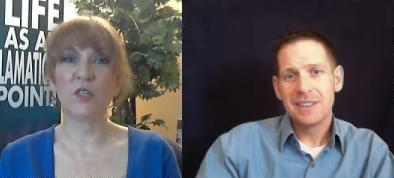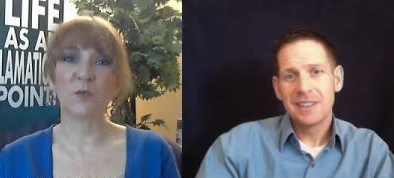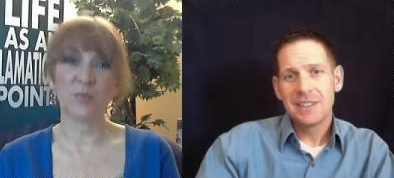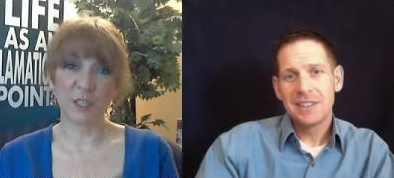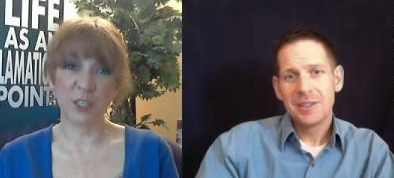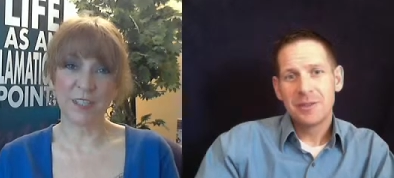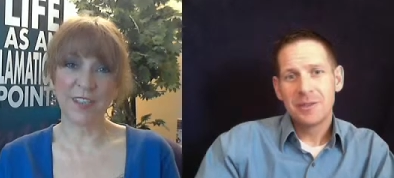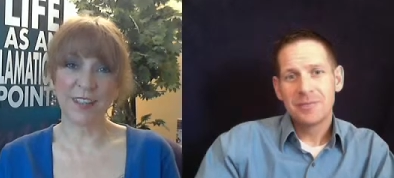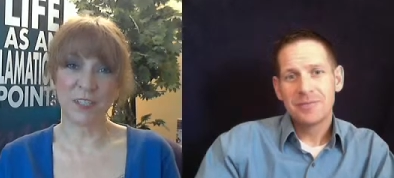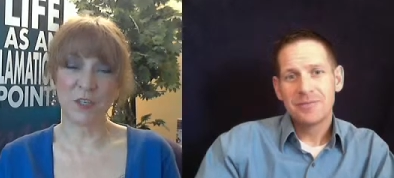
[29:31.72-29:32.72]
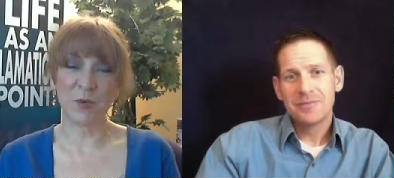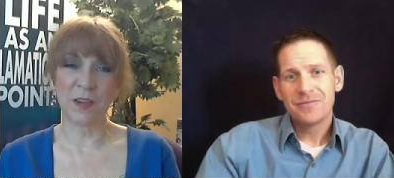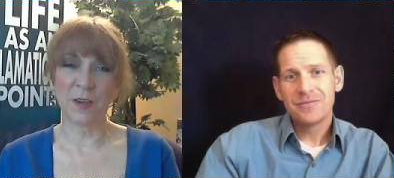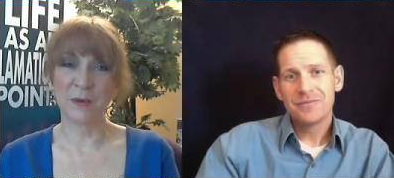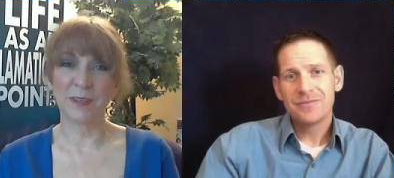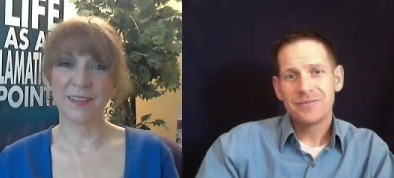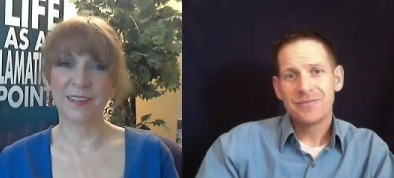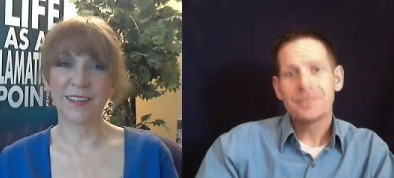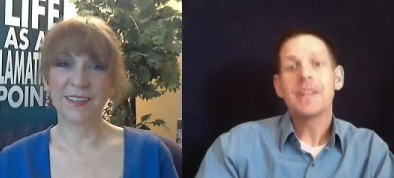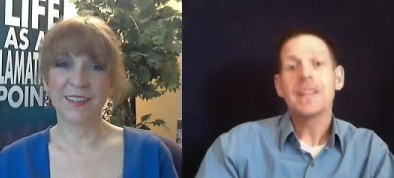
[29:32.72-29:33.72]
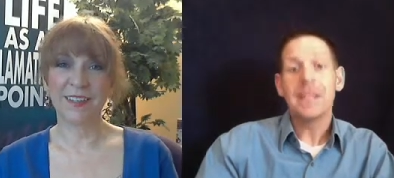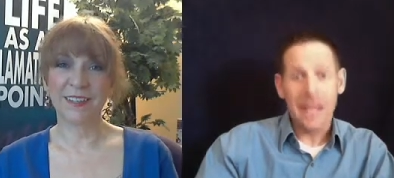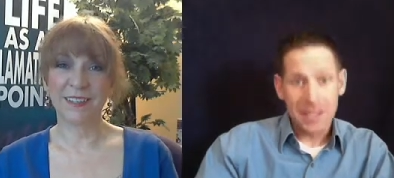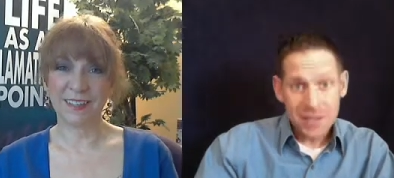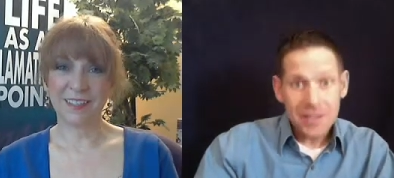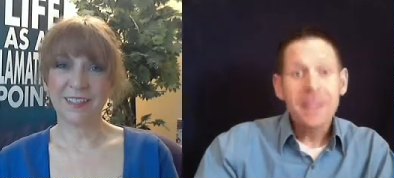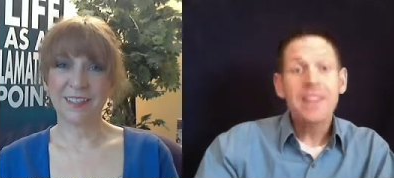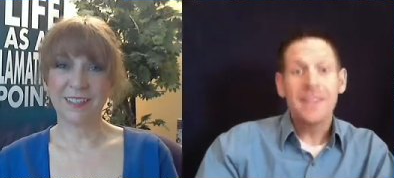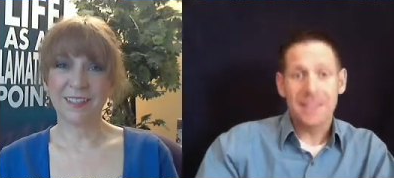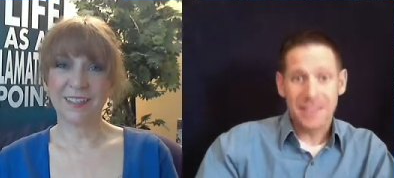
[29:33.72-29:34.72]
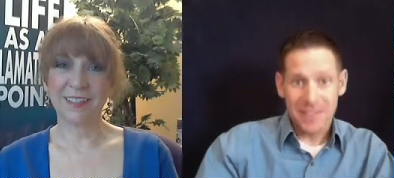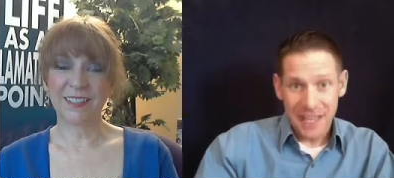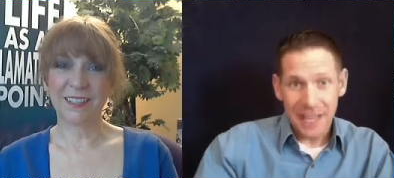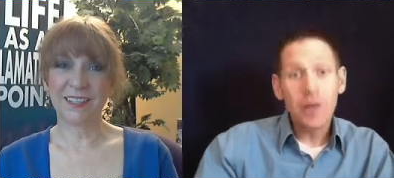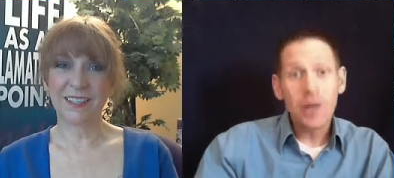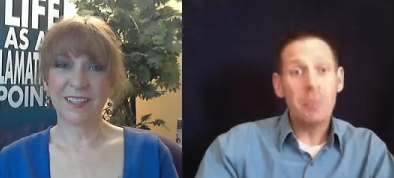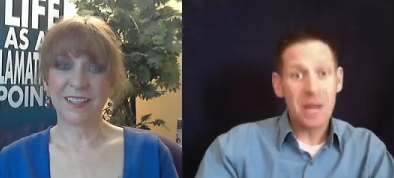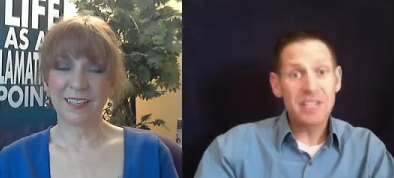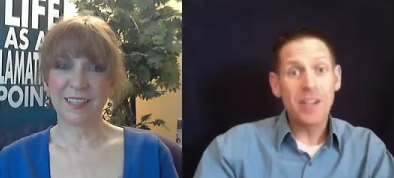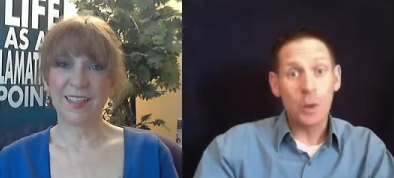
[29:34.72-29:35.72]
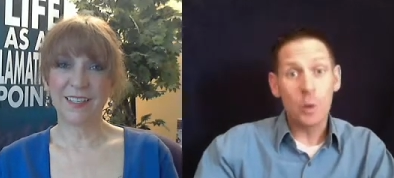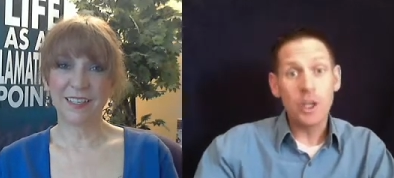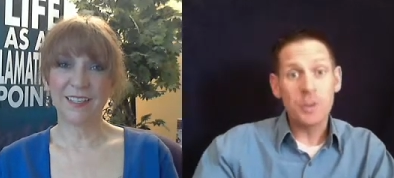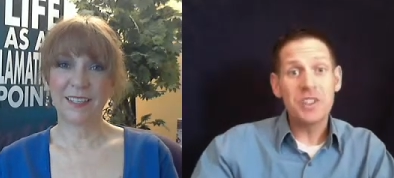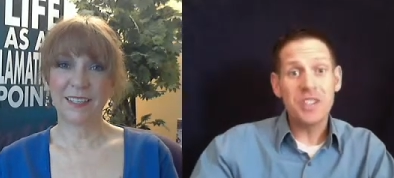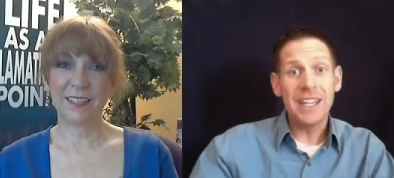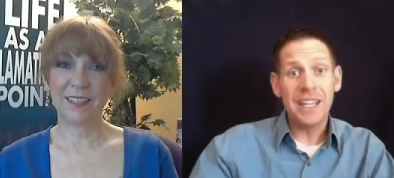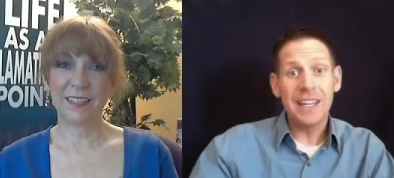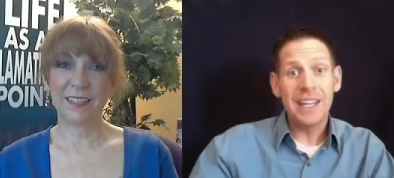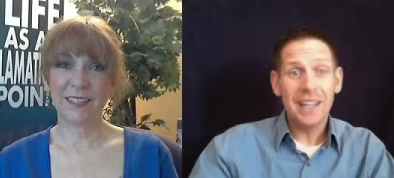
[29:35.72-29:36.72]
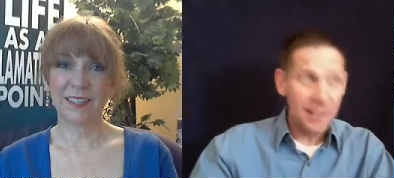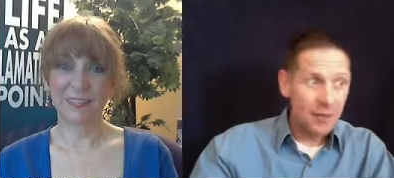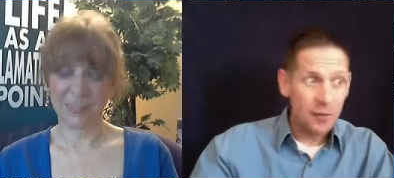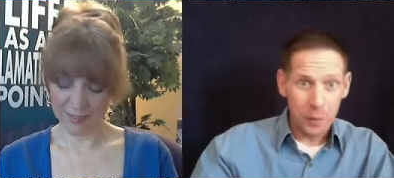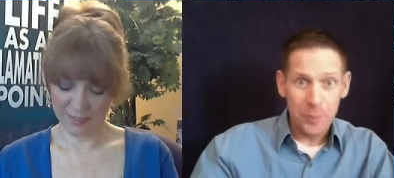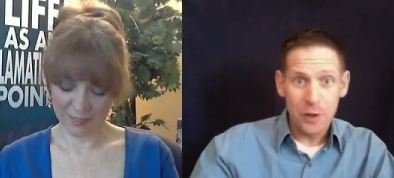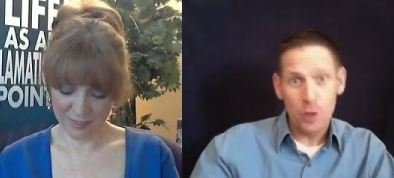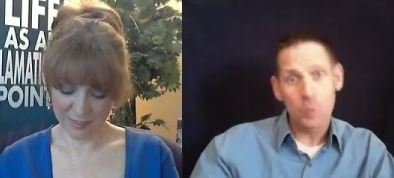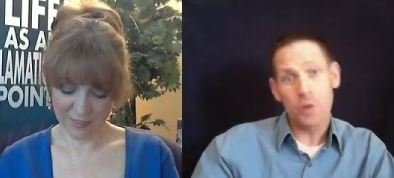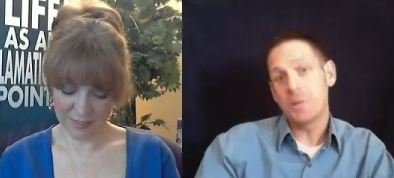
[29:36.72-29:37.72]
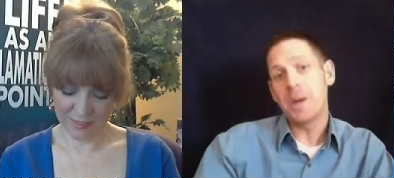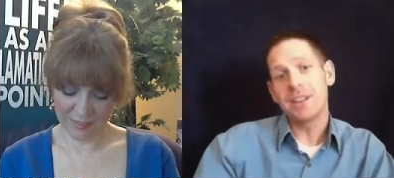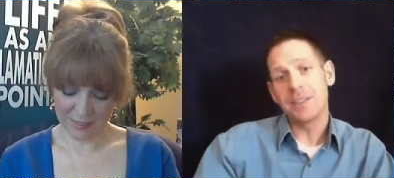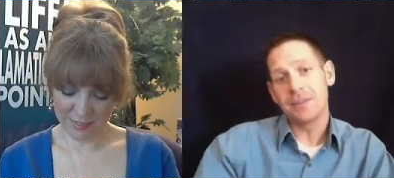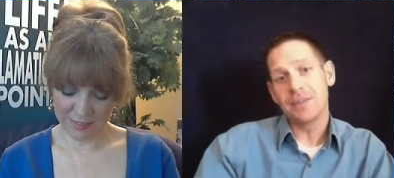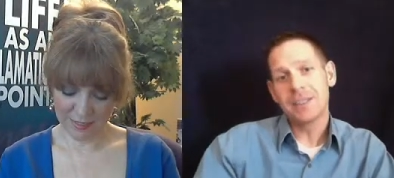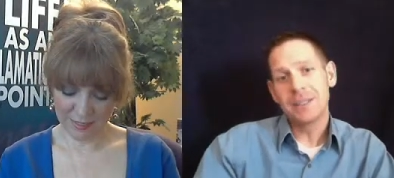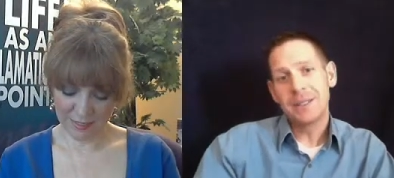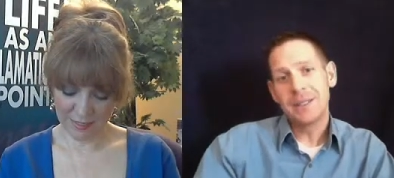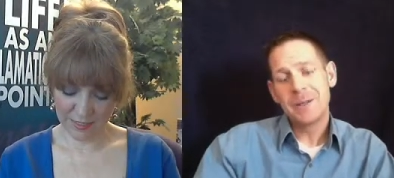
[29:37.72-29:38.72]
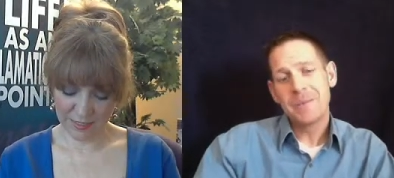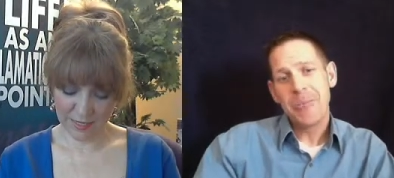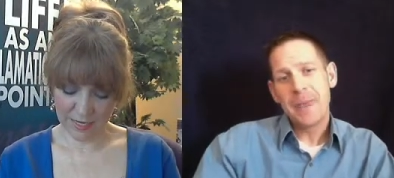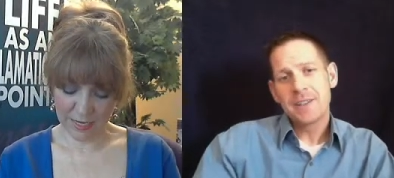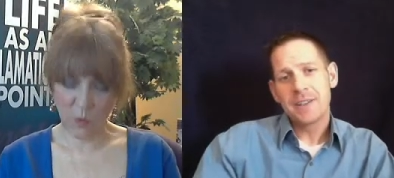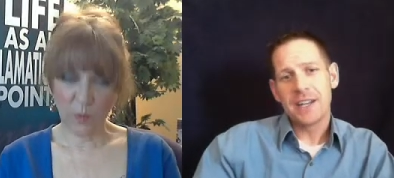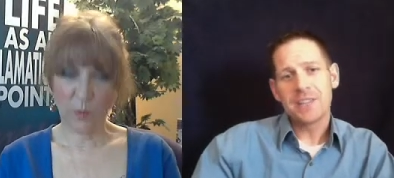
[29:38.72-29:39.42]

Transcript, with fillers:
Speaker 1: your vision as you go.
Speaker 2: Yes. Yeah. That's exactly right. Based on what you see from the new perspective. So that's